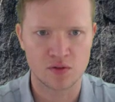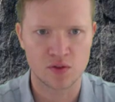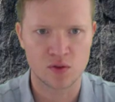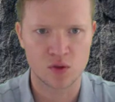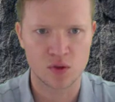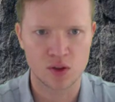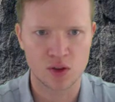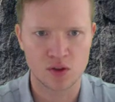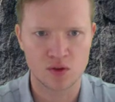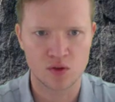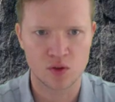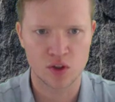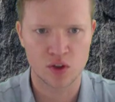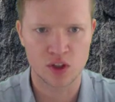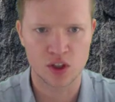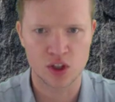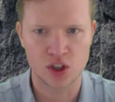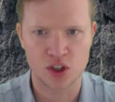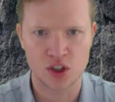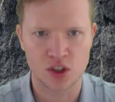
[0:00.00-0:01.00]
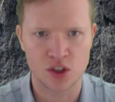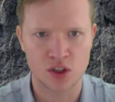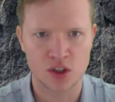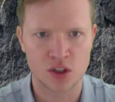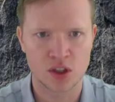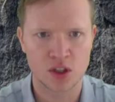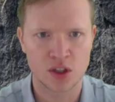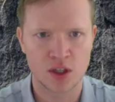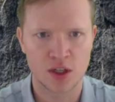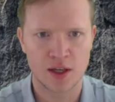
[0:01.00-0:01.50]
folder for addition
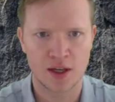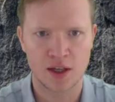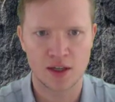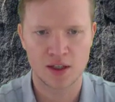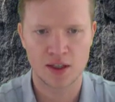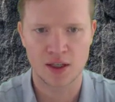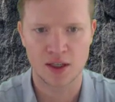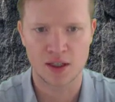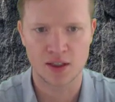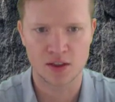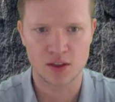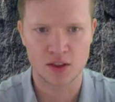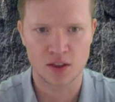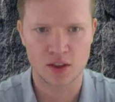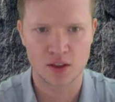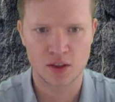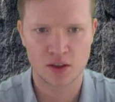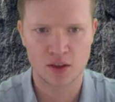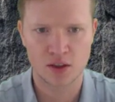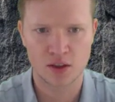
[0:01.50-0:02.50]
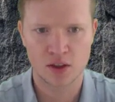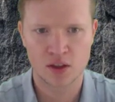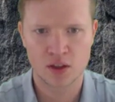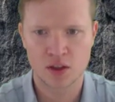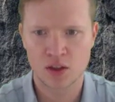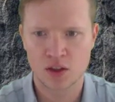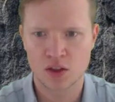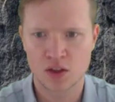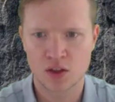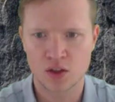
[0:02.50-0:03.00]
calculator.
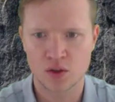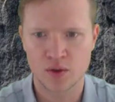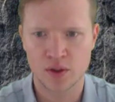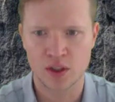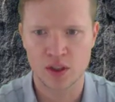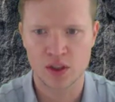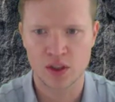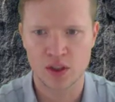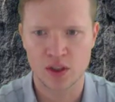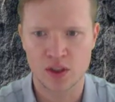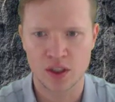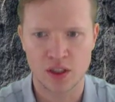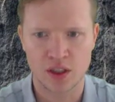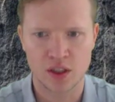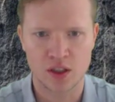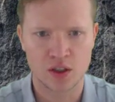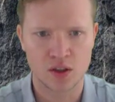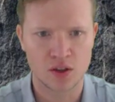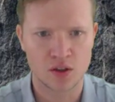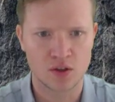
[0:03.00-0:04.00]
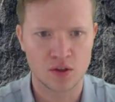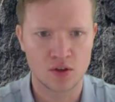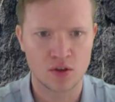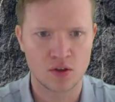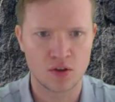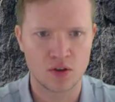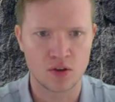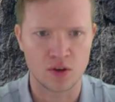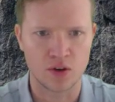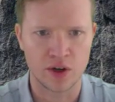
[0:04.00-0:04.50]
So we're going to say
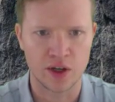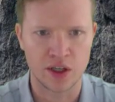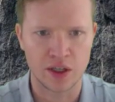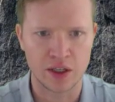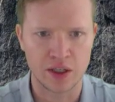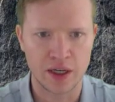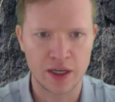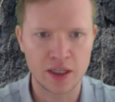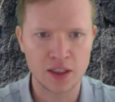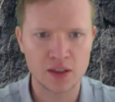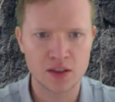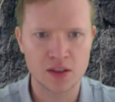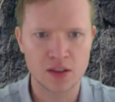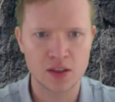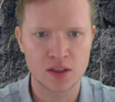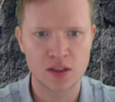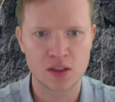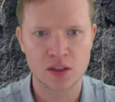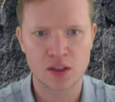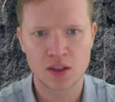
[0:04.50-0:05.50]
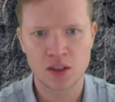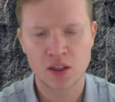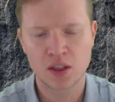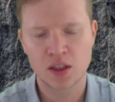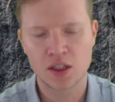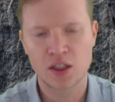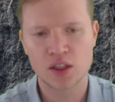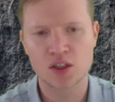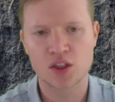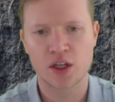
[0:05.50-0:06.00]
create.
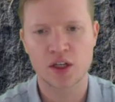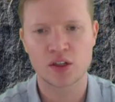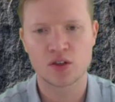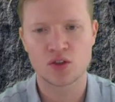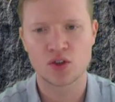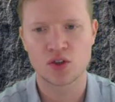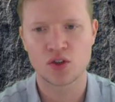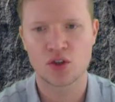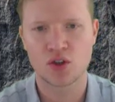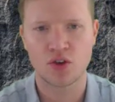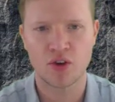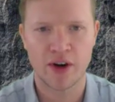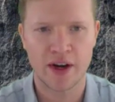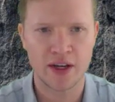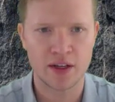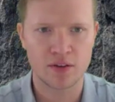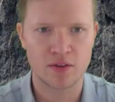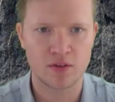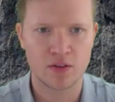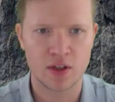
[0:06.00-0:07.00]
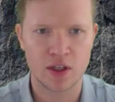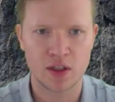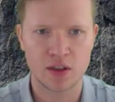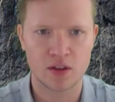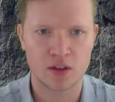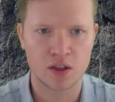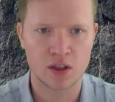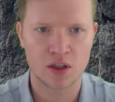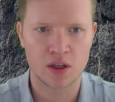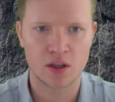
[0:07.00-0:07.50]
It's going to create
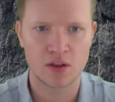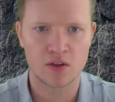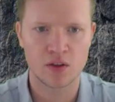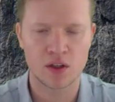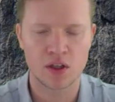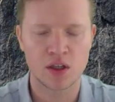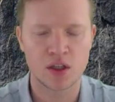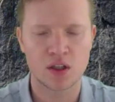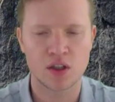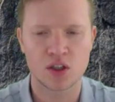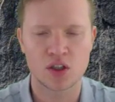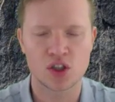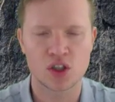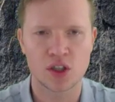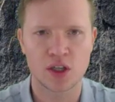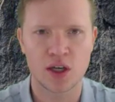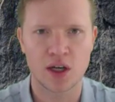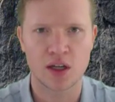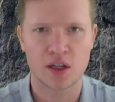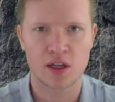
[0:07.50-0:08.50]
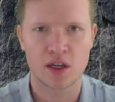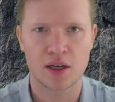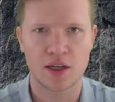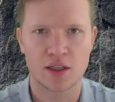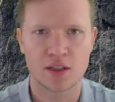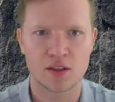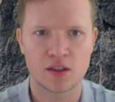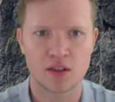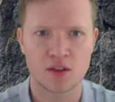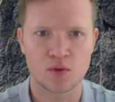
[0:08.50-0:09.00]
then the addition
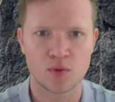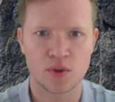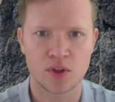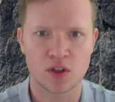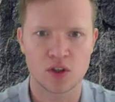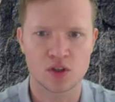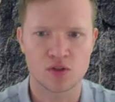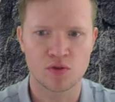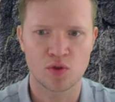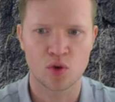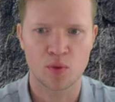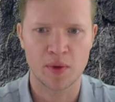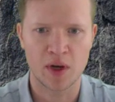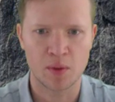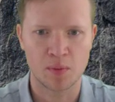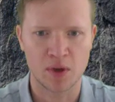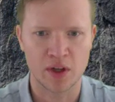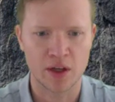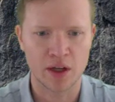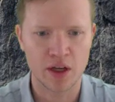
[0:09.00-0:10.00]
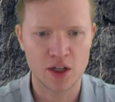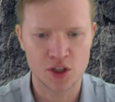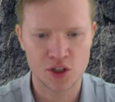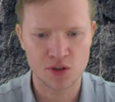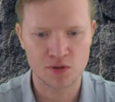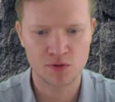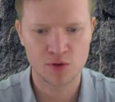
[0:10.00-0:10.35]
calculator Windows Form application